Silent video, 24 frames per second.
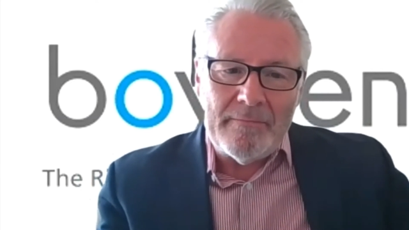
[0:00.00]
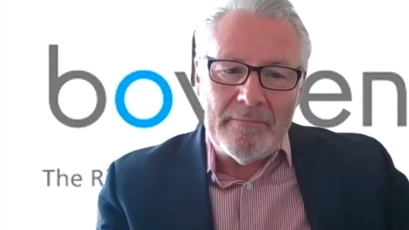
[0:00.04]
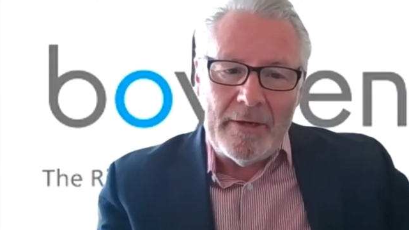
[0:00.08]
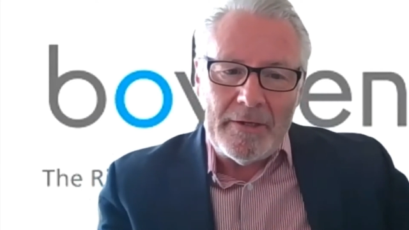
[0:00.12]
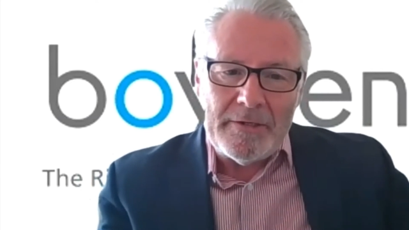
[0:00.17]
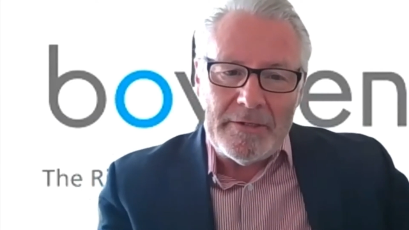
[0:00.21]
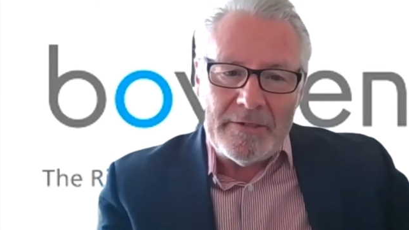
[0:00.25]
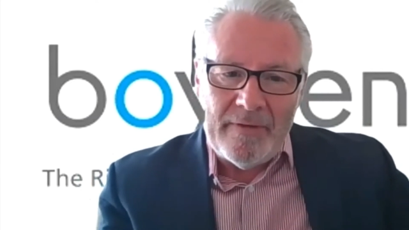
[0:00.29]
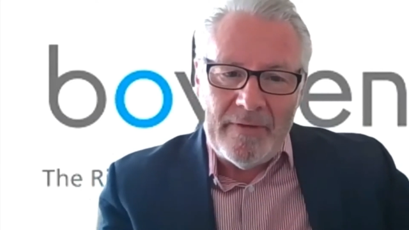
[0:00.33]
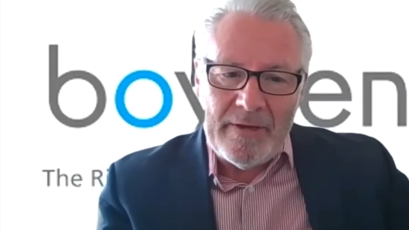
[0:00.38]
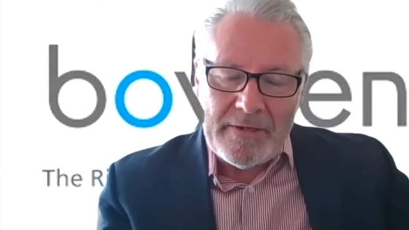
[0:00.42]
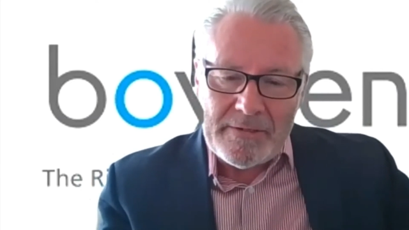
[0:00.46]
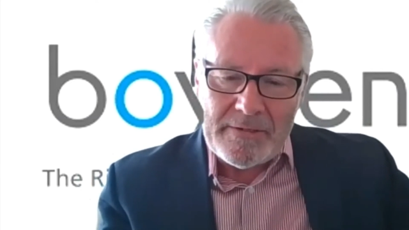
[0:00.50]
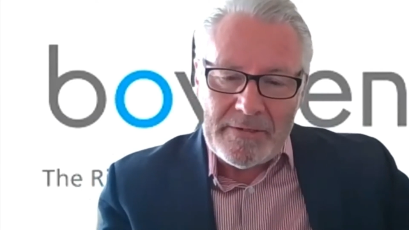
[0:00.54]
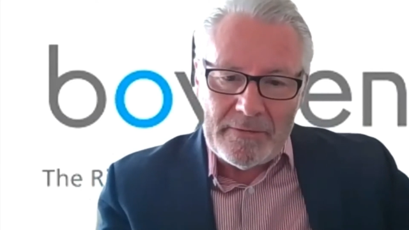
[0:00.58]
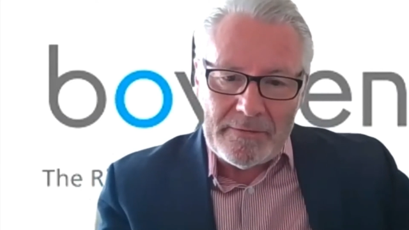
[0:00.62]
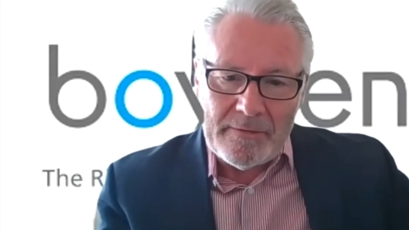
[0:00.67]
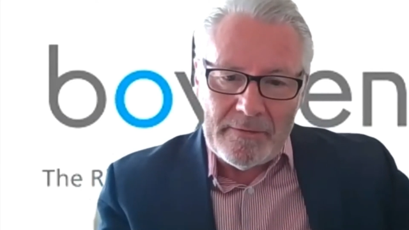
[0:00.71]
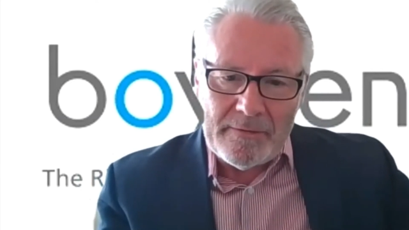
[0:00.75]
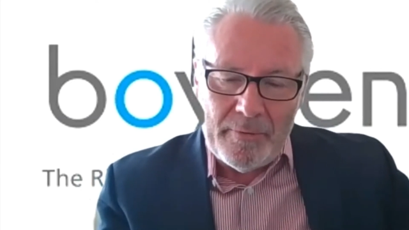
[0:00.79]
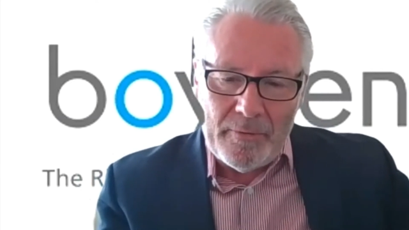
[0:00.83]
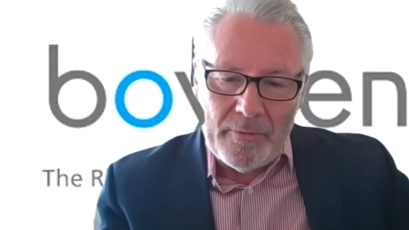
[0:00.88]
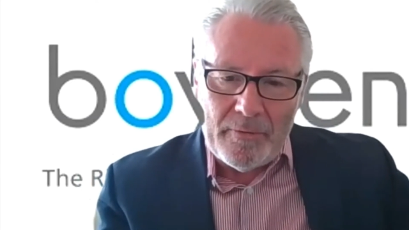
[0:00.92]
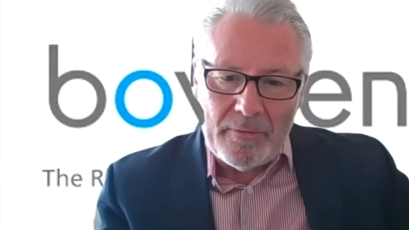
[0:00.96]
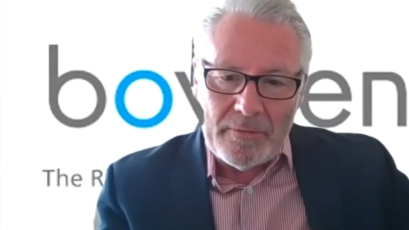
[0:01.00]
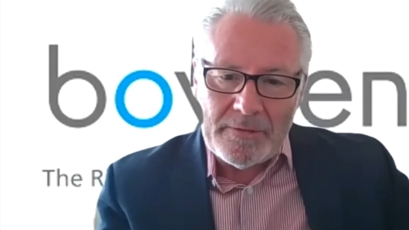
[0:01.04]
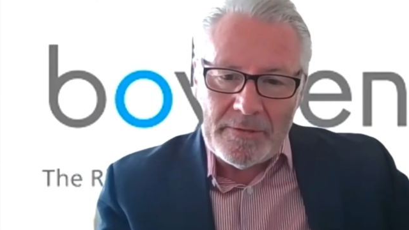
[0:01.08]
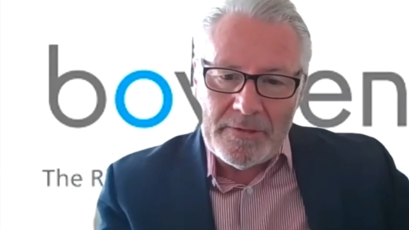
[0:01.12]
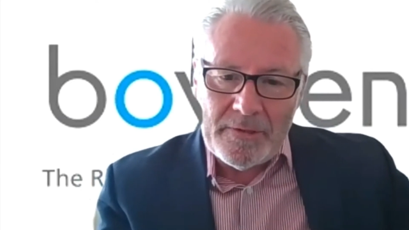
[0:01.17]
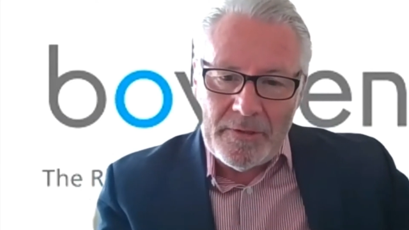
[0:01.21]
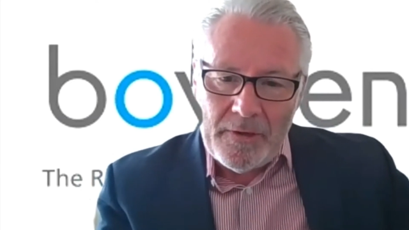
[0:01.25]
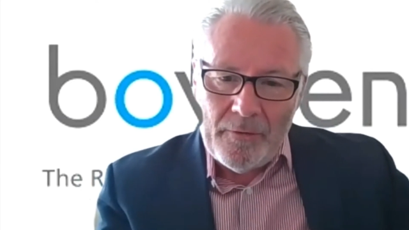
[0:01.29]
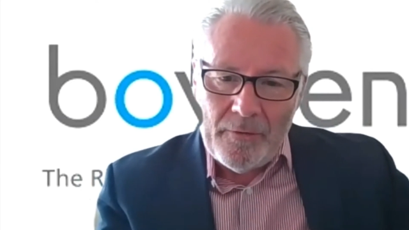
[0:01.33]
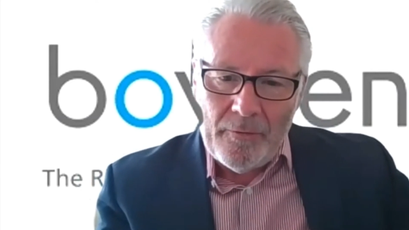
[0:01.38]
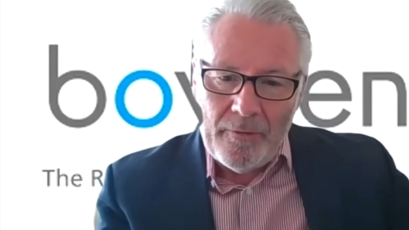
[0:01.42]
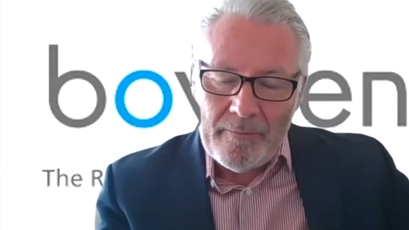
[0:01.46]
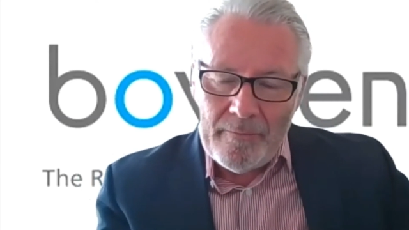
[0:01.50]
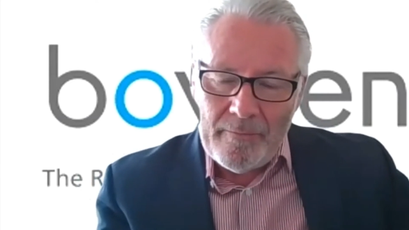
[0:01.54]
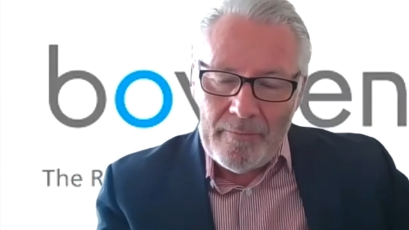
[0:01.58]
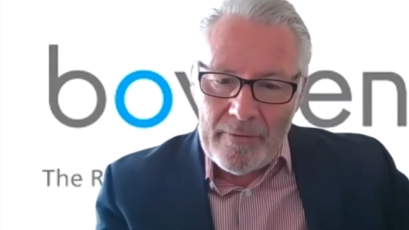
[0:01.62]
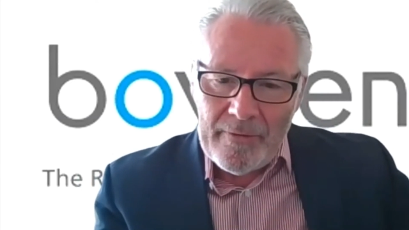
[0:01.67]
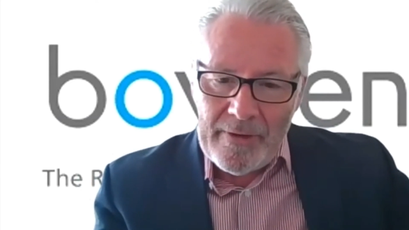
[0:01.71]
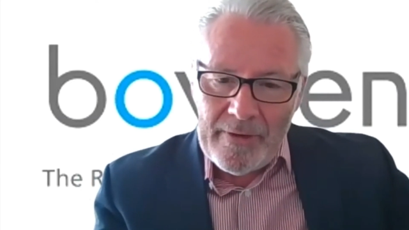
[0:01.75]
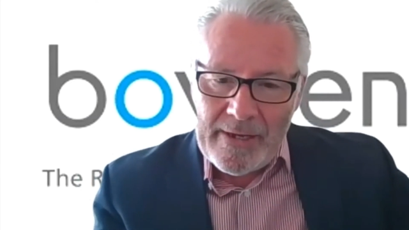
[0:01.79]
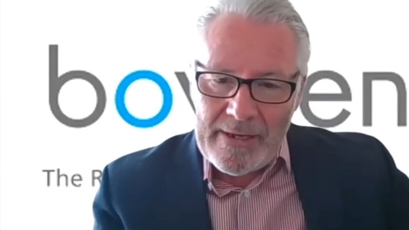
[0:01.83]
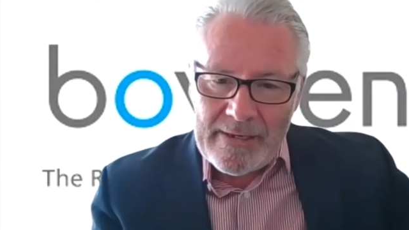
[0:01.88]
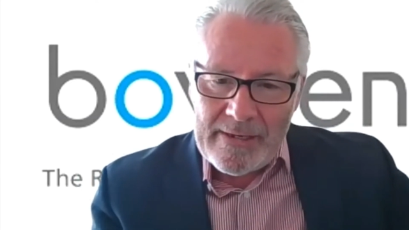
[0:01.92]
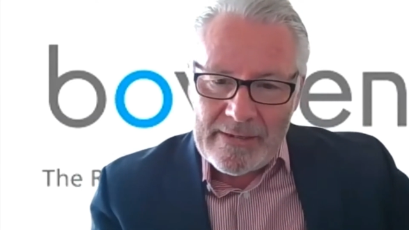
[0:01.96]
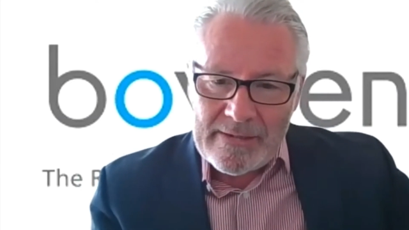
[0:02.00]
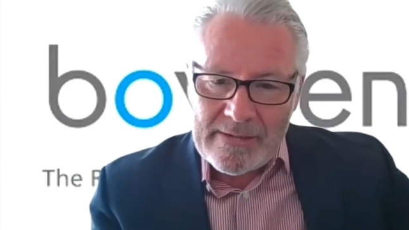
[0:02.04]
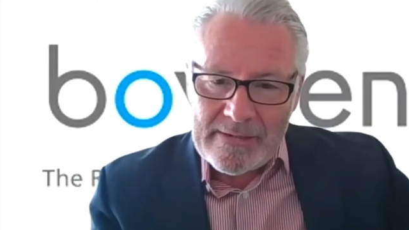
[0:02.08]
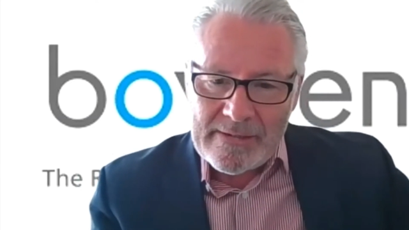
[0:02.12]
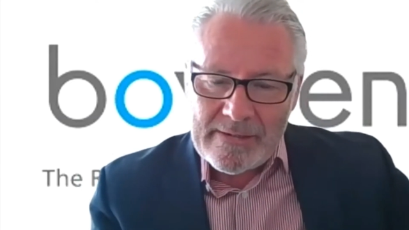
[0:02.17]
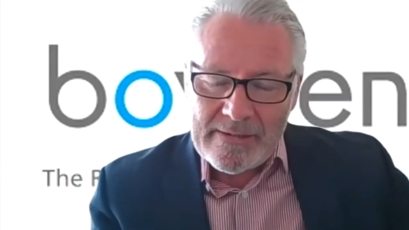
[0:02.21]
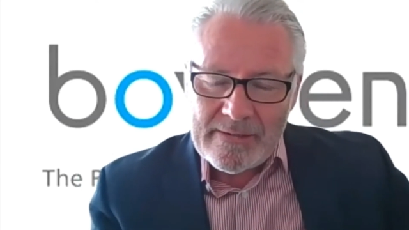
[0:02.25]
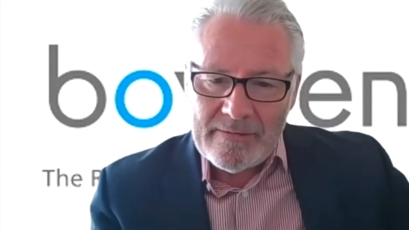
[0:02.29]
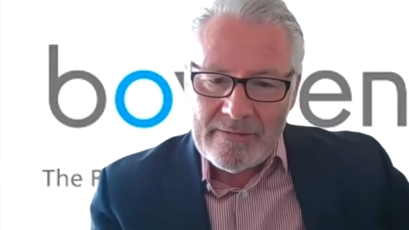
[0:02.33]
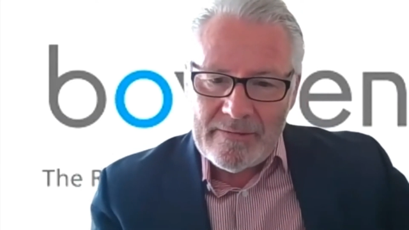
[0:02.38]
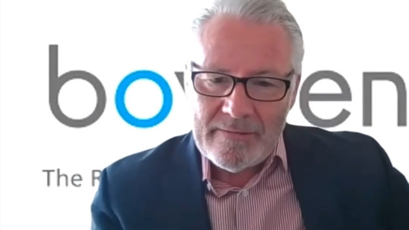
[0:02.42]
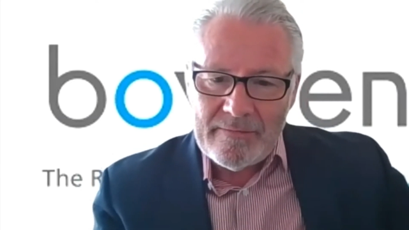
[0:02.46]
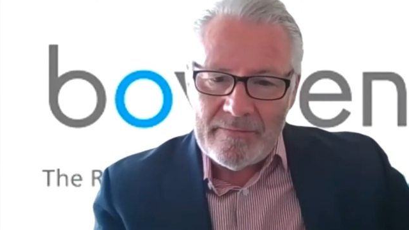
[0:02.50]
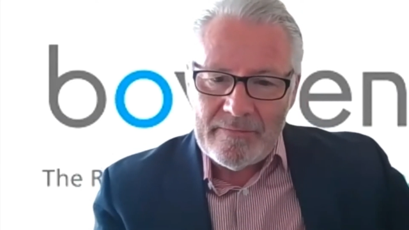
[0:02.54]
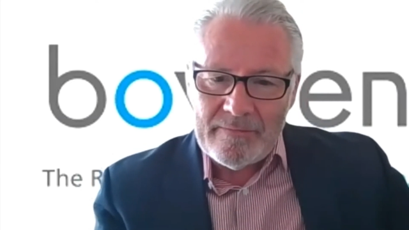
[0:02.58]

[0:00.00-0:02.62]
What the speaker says: and motivational support to your employees?